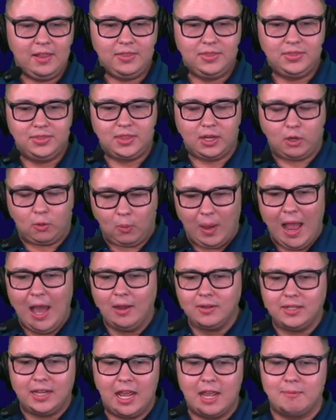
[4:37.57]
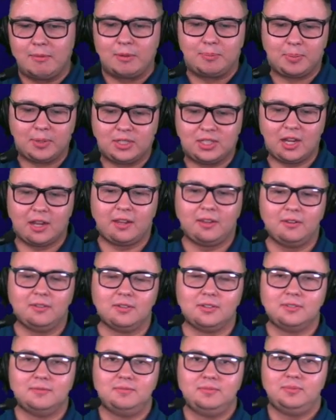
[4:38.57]
The ground game in
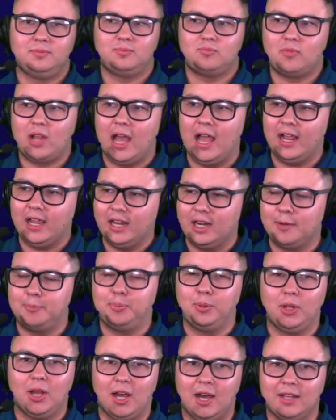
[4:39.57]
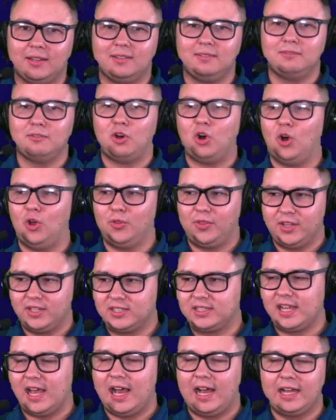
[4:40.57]
particular, I got to applaud all these
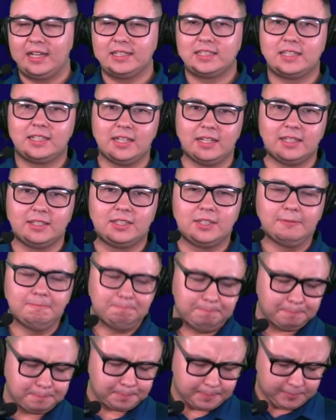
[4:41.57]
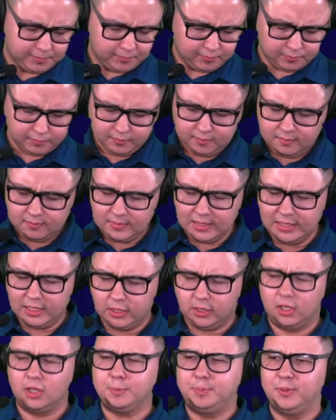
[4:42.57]
guys, because you
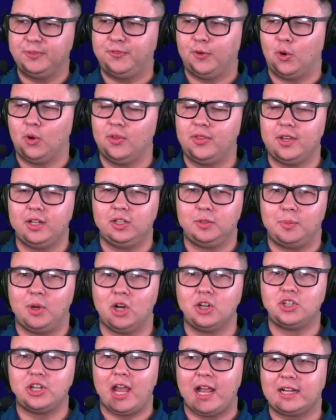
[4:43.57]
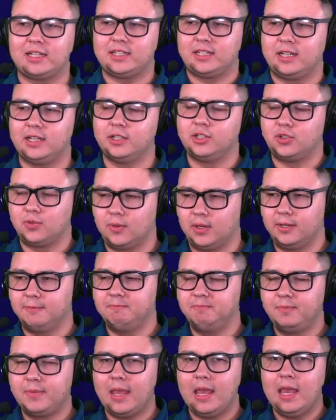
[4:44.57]
look before the Lamar Jackson injury,
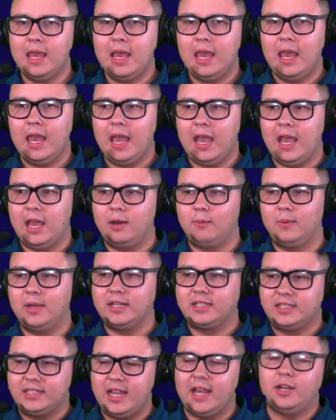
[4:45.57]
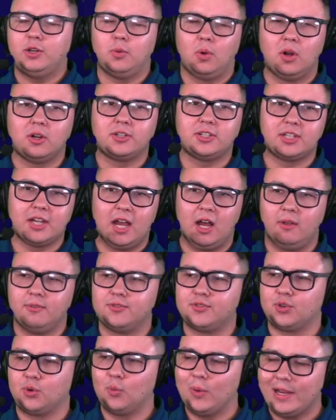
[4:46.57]
and we had said to ourselves
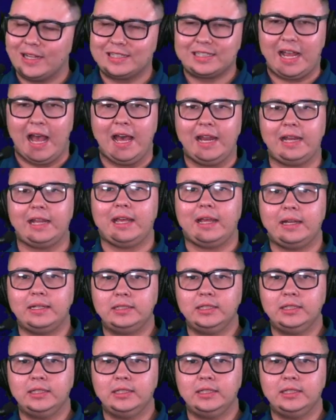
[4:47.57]
for weeks on end